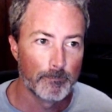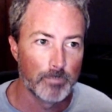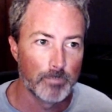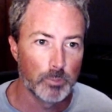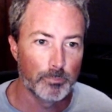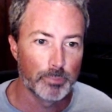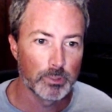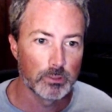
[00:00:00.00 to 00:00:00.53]

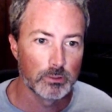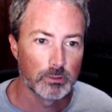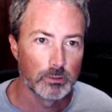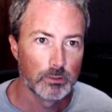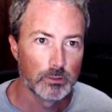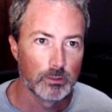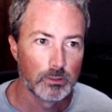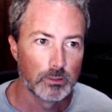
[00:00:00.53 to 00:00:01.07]

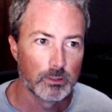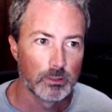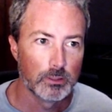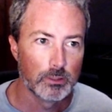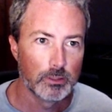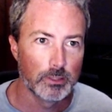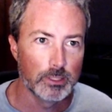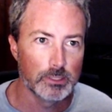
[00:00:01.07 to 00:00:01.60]

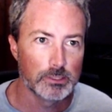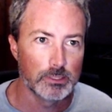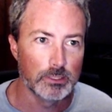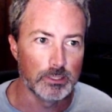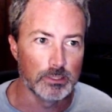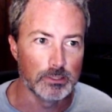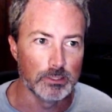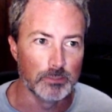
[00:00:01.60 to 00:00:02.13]
boop, nice and
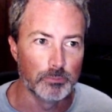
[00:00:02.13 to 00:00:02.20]
easy.